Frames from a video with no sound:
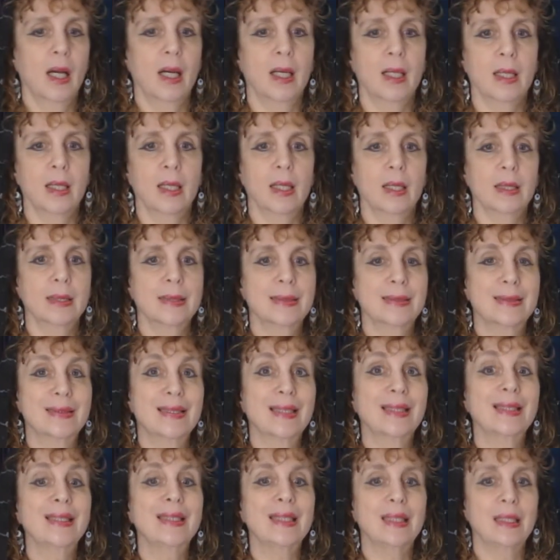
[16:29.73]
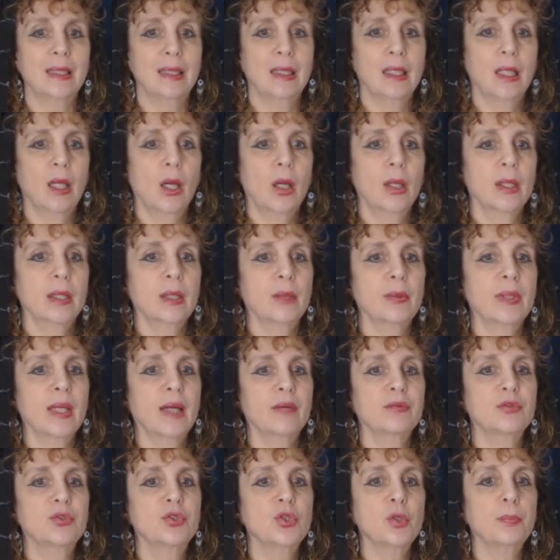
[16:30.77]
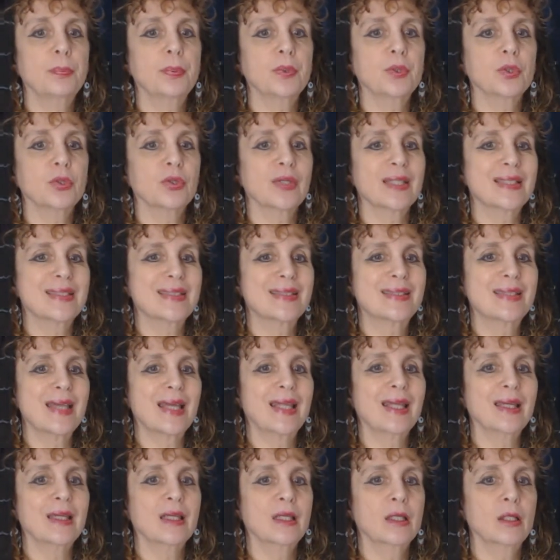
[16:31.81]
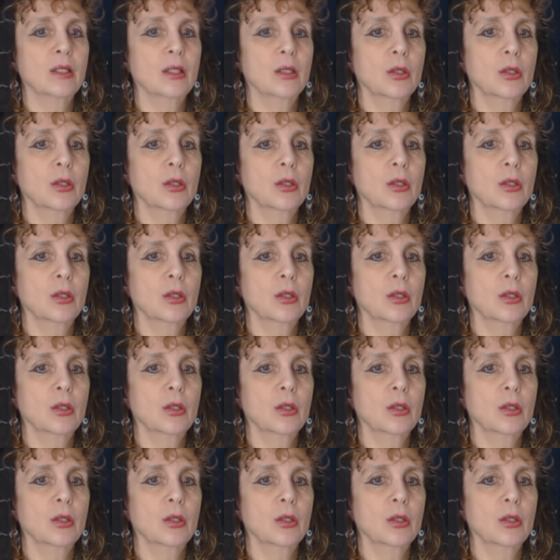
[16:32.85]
uh, Dali. Now we have Jupiter Zedek.